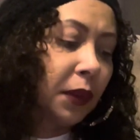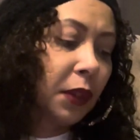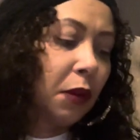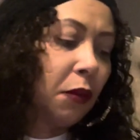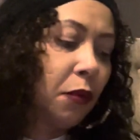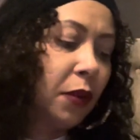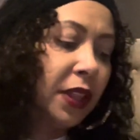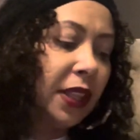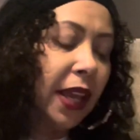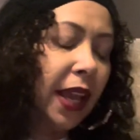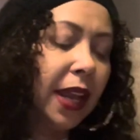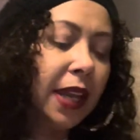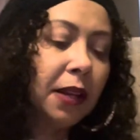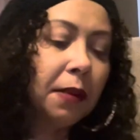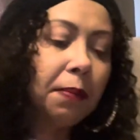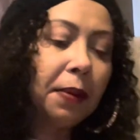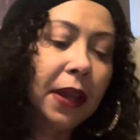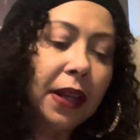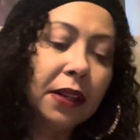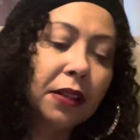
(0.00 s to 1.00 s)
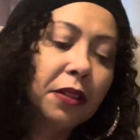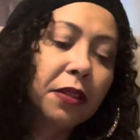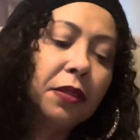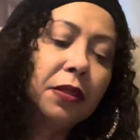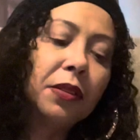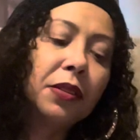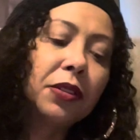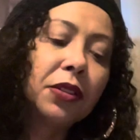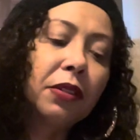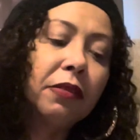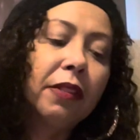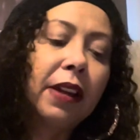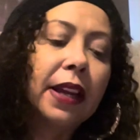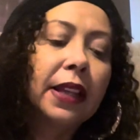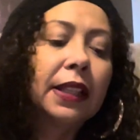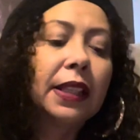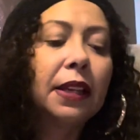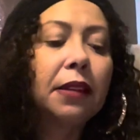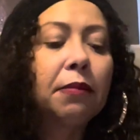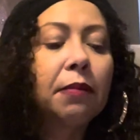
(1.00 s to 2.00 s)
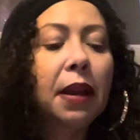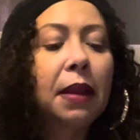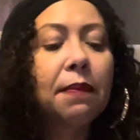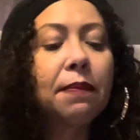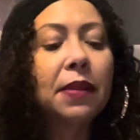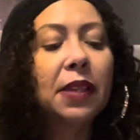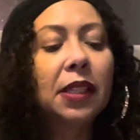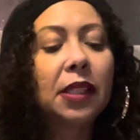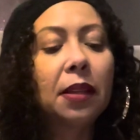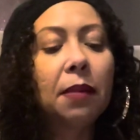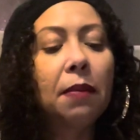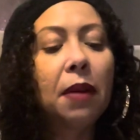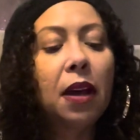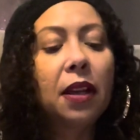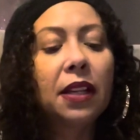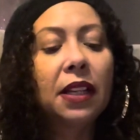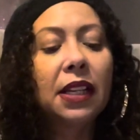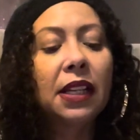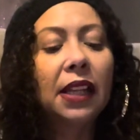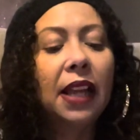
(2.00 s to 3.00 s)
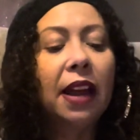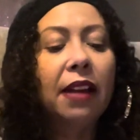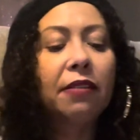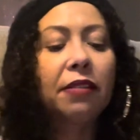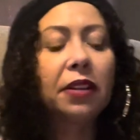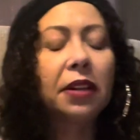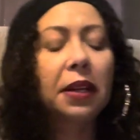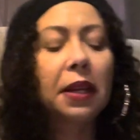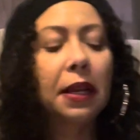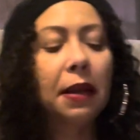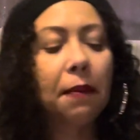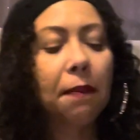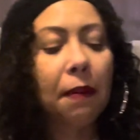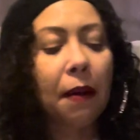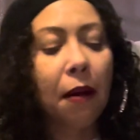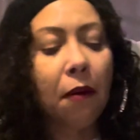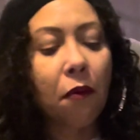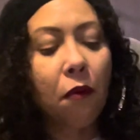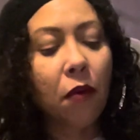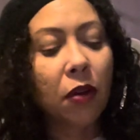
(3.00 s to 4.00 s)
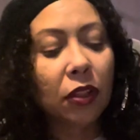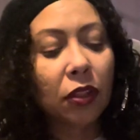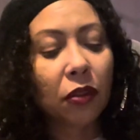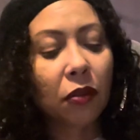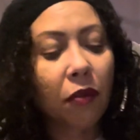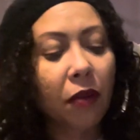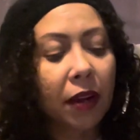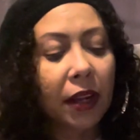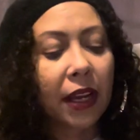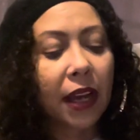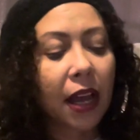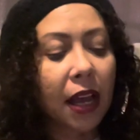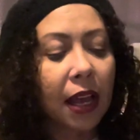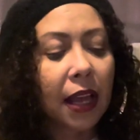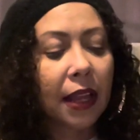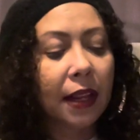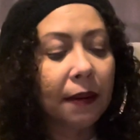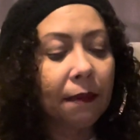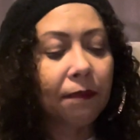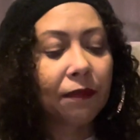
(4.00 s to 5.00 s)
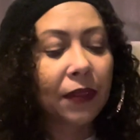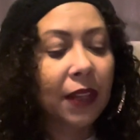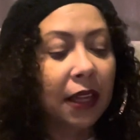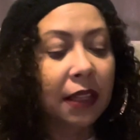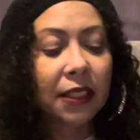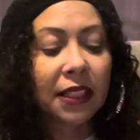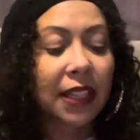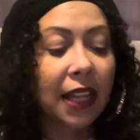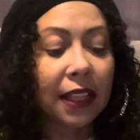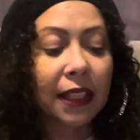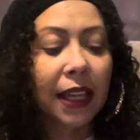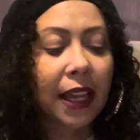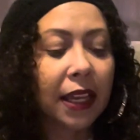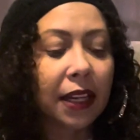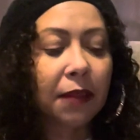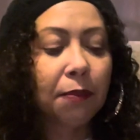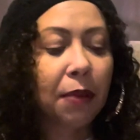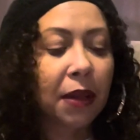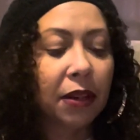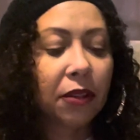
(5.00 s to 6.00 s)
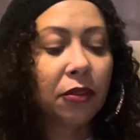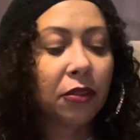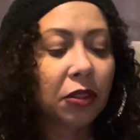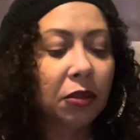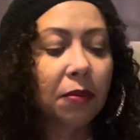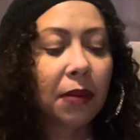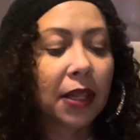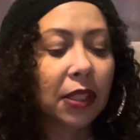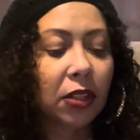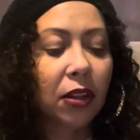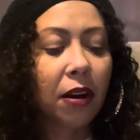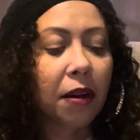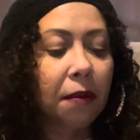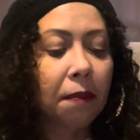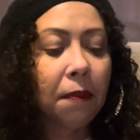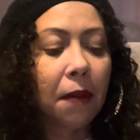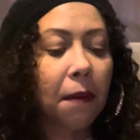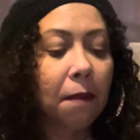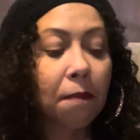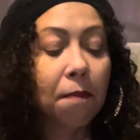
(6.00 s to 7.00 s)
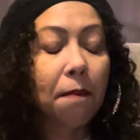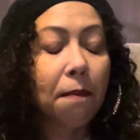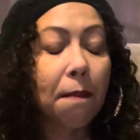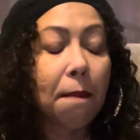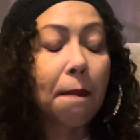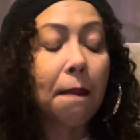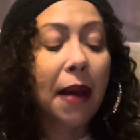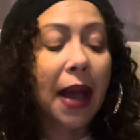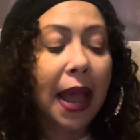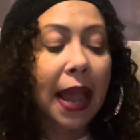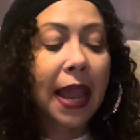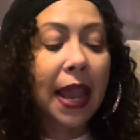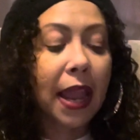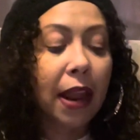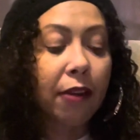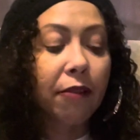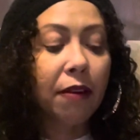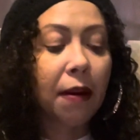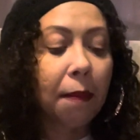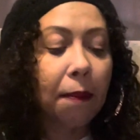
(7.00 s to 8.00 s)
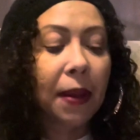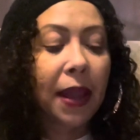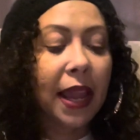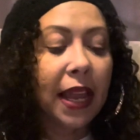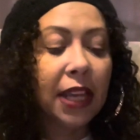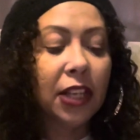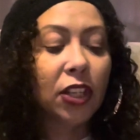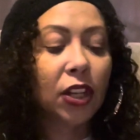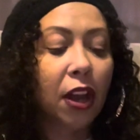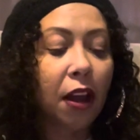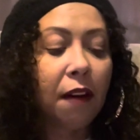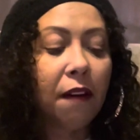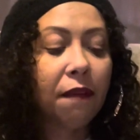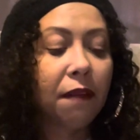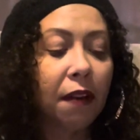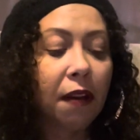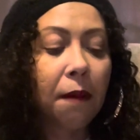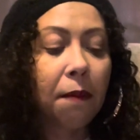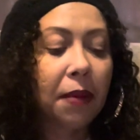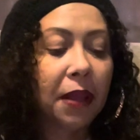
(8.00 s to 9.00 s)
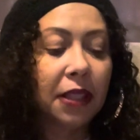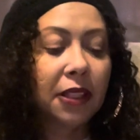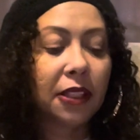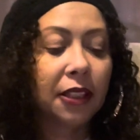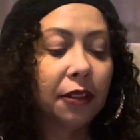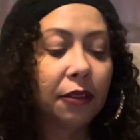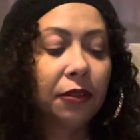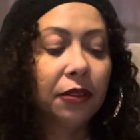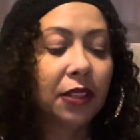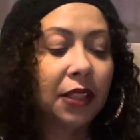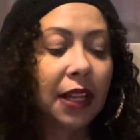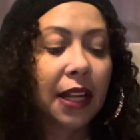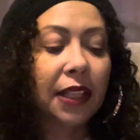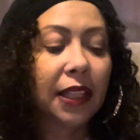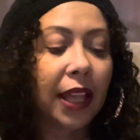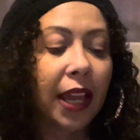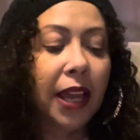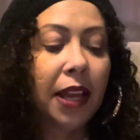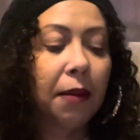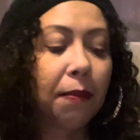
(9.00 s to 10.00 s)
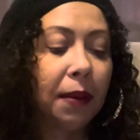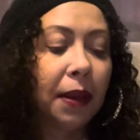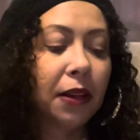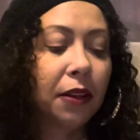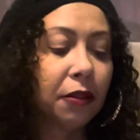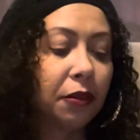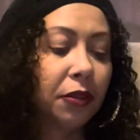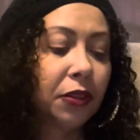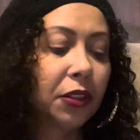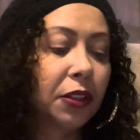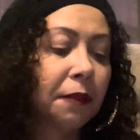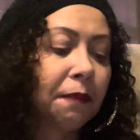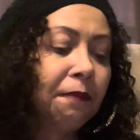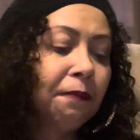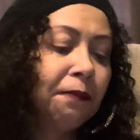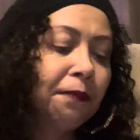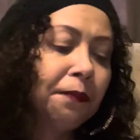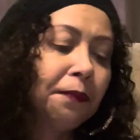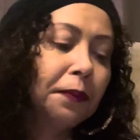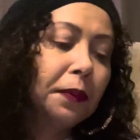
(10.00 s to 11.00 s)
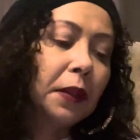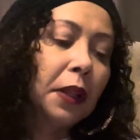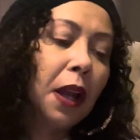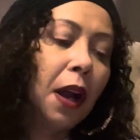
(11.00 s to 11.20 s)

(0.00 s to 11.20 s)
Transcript: With the Eight of Pentacles, all right, there might be some unclarity about what's going on. It's not the Eight of Pentacles, my error. Page of Pentacles, not the Eight of Pentacles.